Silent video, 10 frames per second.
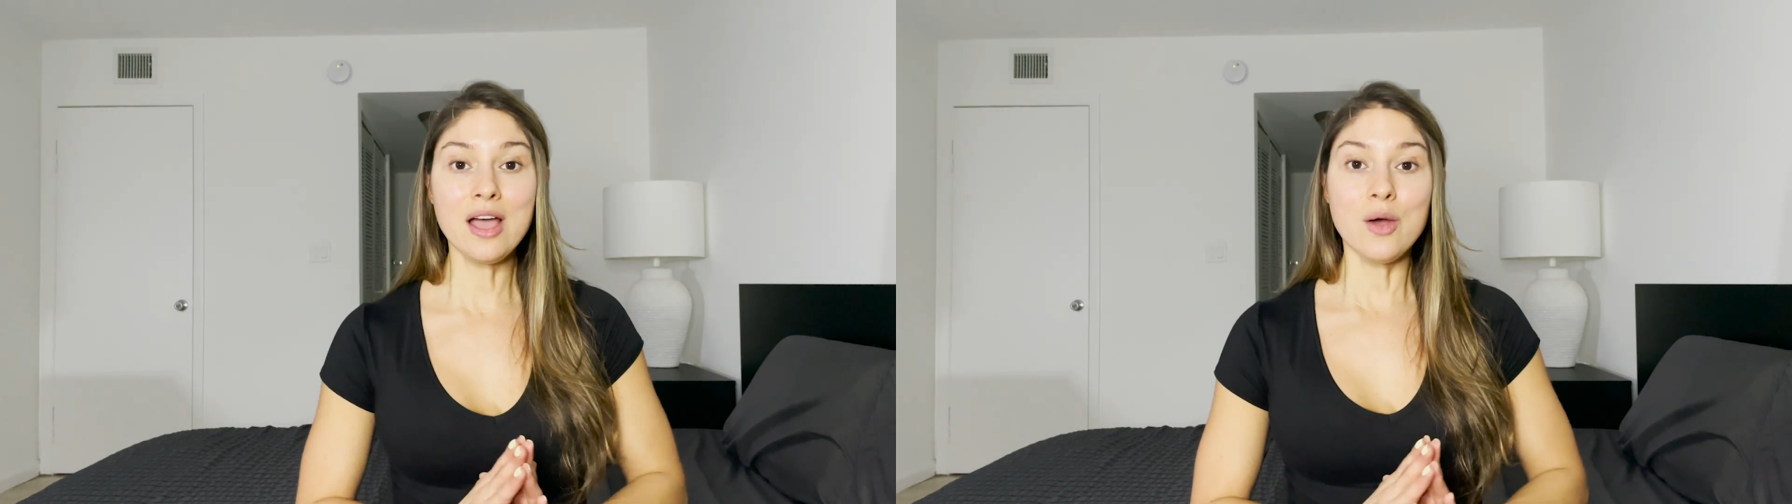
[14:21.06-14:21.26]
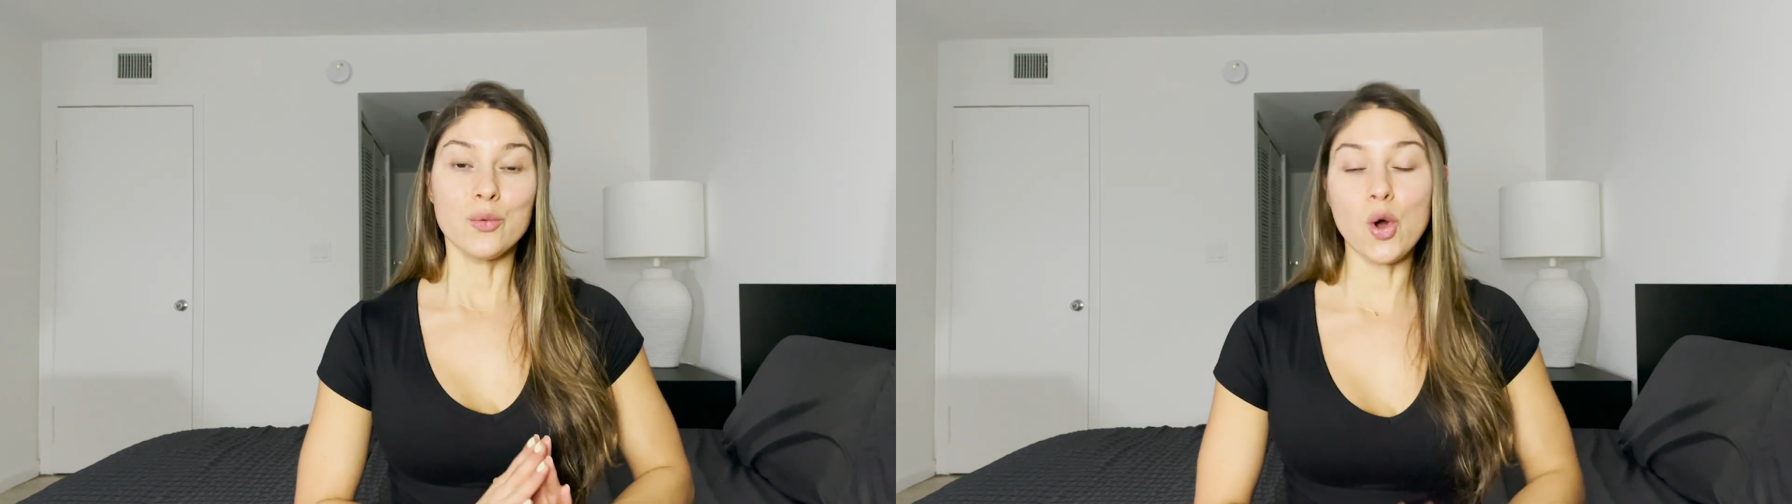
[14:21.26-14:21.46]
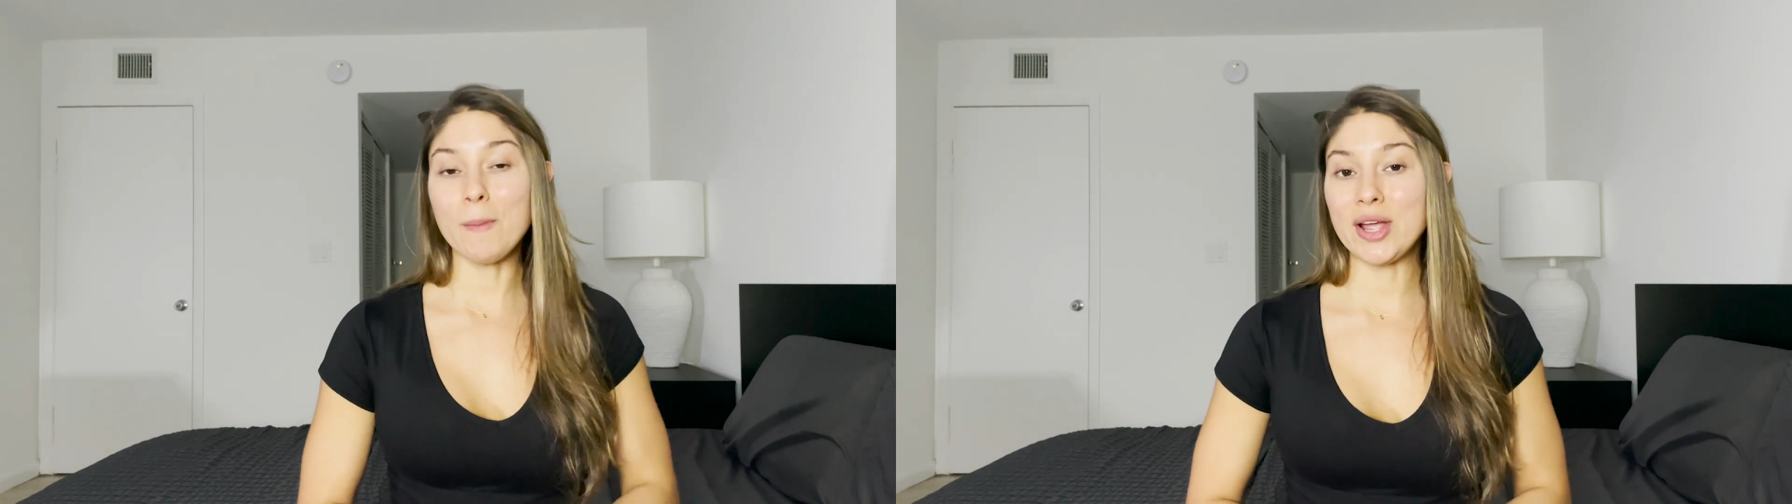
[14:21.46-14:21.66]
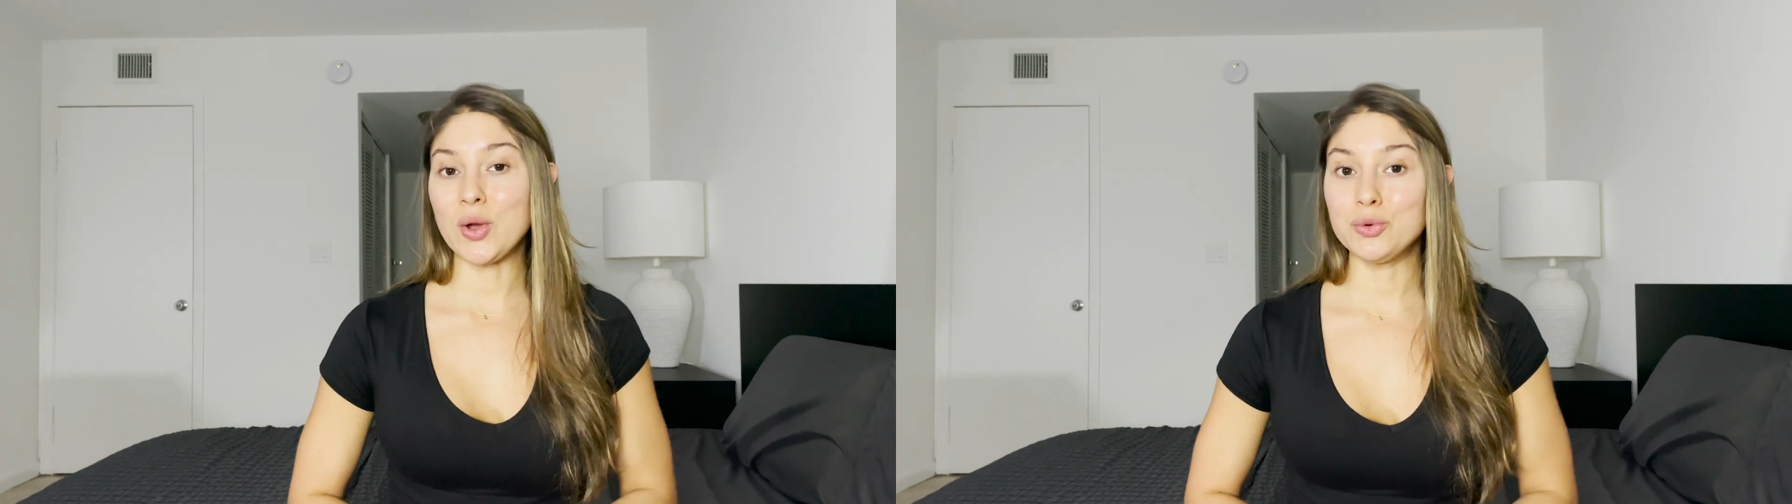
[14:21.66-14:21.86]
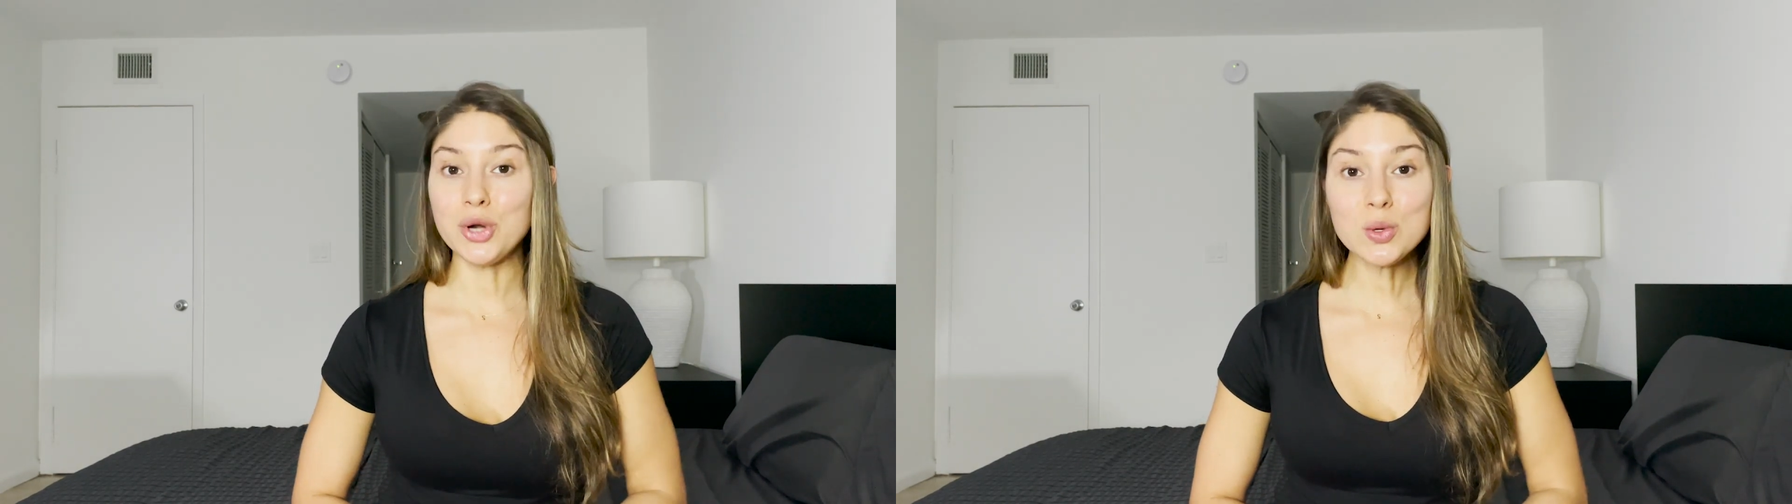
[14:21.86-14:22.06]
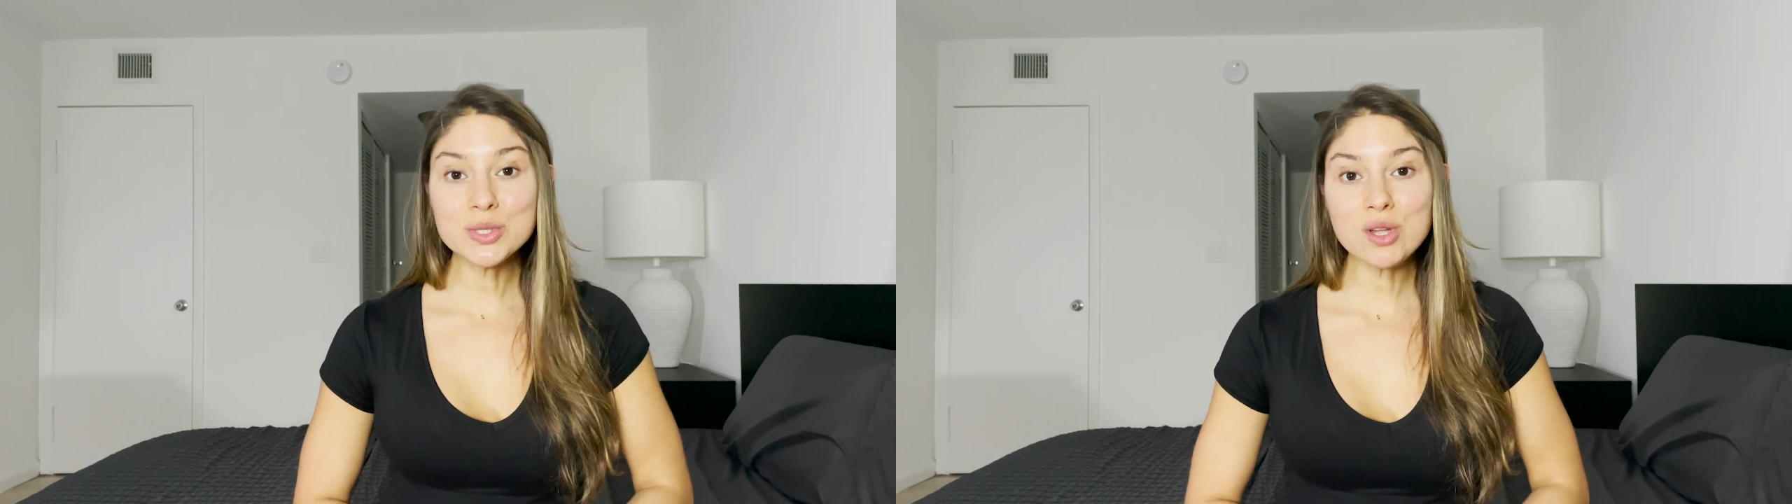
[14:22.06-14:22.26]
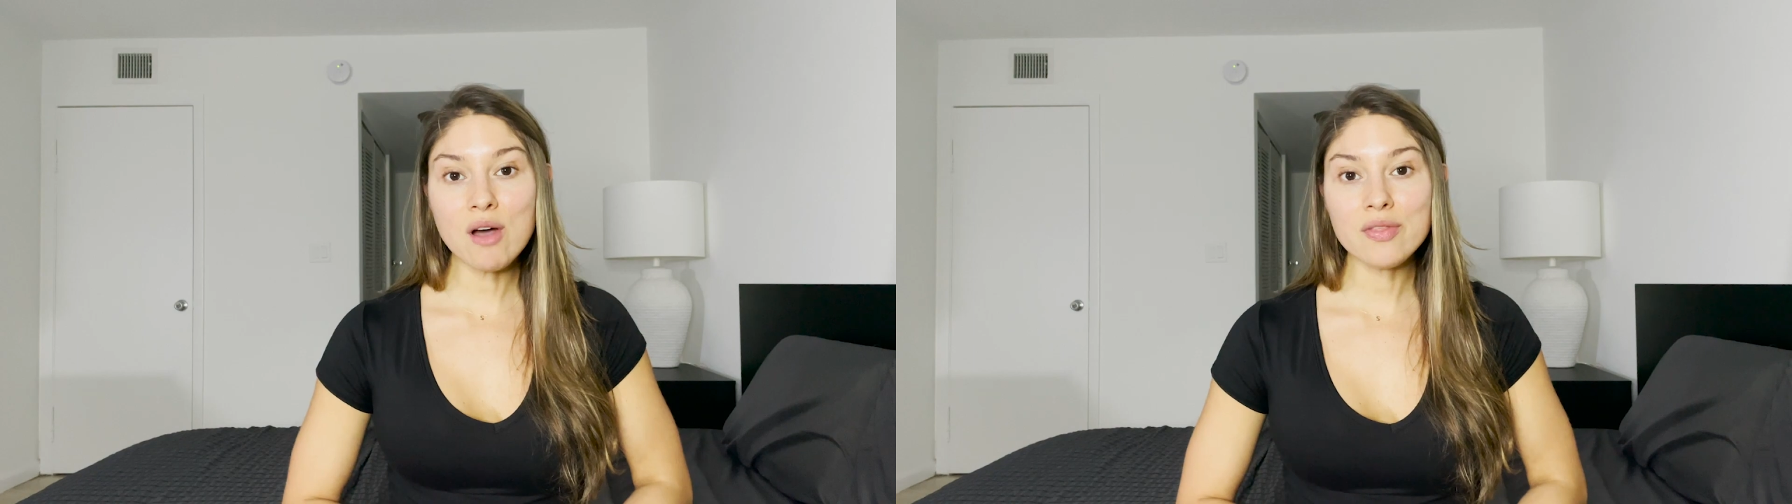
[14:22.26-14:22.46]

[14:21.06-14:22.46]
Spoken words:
wrote my own notes on